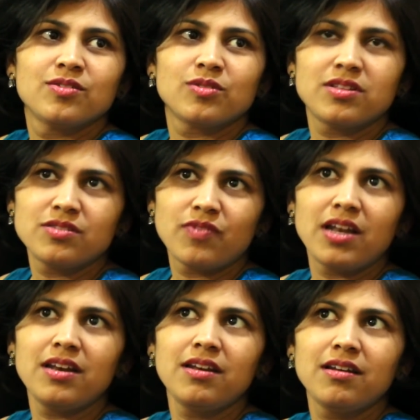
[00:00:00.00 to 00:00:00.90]
So this
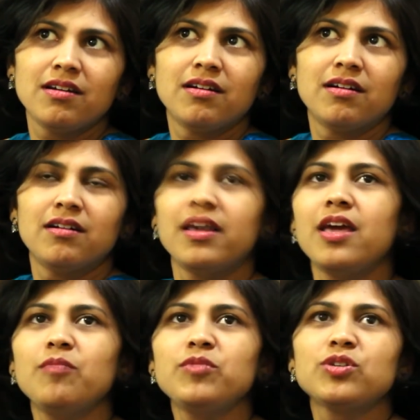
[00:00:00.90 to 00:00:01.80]
one
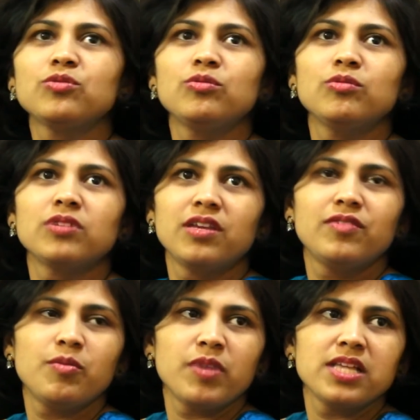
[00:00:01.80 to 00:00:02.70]
aim to
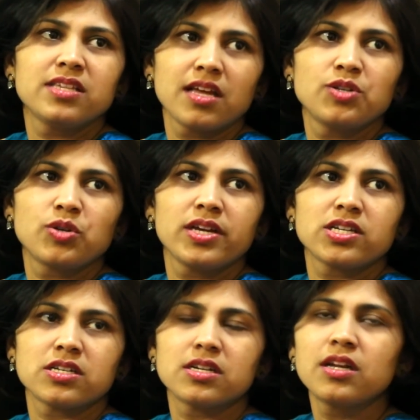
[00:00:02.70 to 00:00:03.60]
give them basic
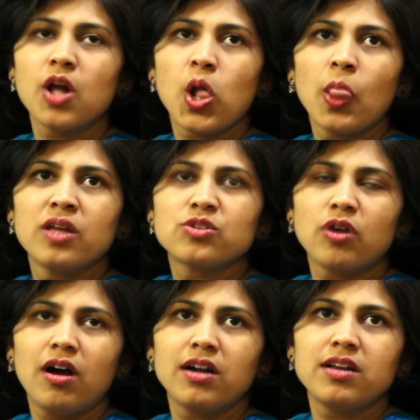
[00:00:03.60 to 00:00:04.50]
education.
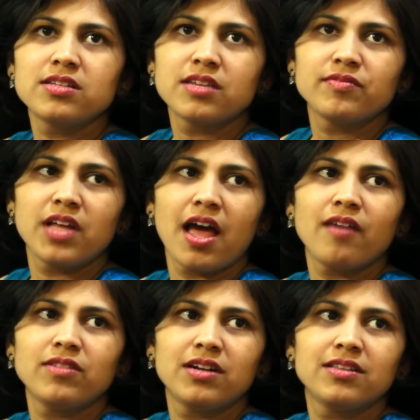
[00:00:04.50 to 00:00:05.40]
So at least if they
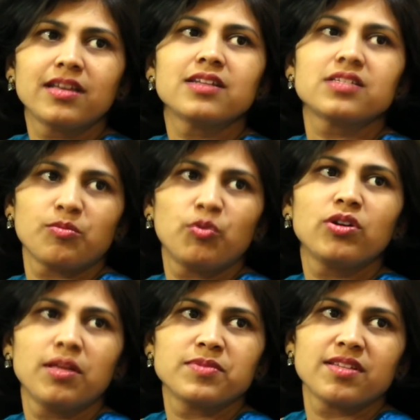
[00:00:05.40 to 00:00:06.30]
have that, they can
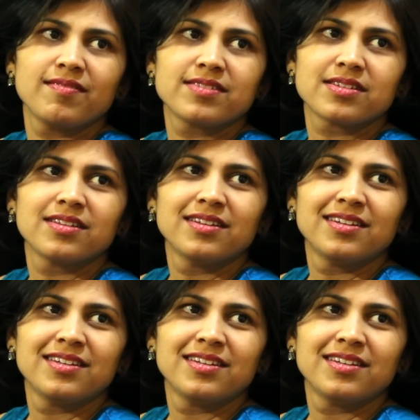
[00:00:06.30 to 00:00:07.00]
support themselves,